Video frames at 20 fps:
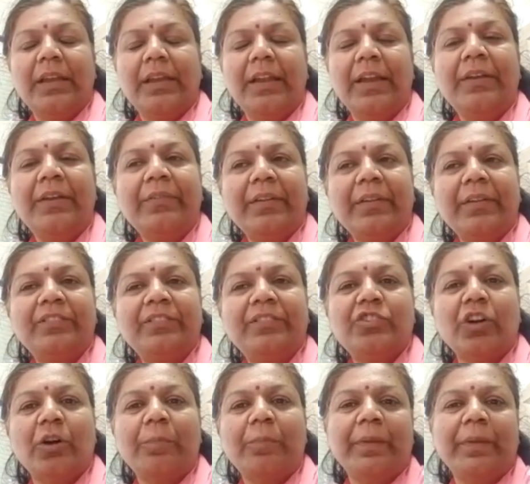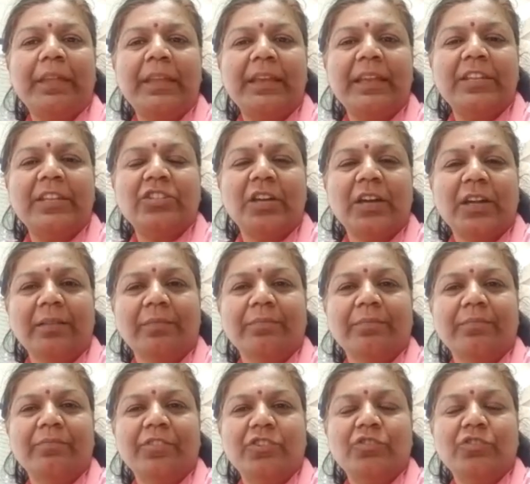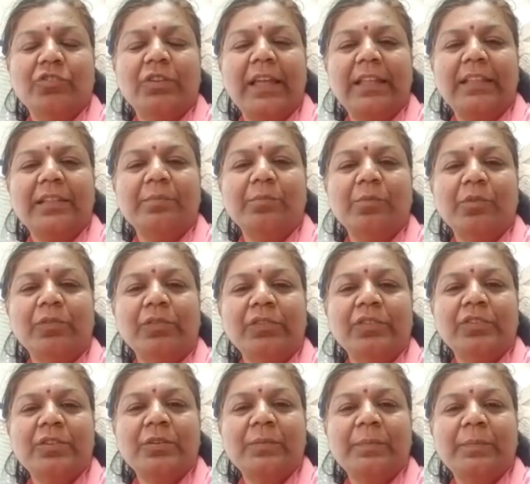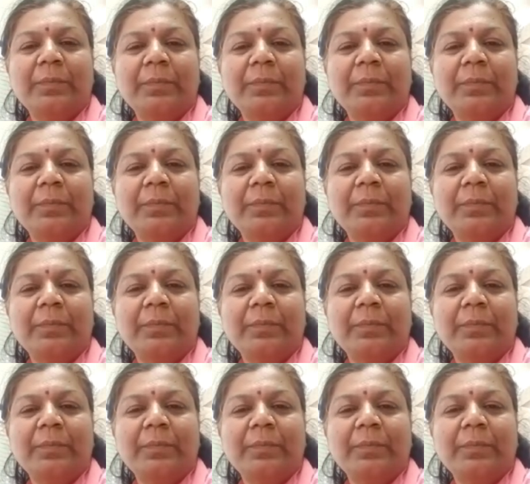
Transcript: interest topic in HR, which you like the most?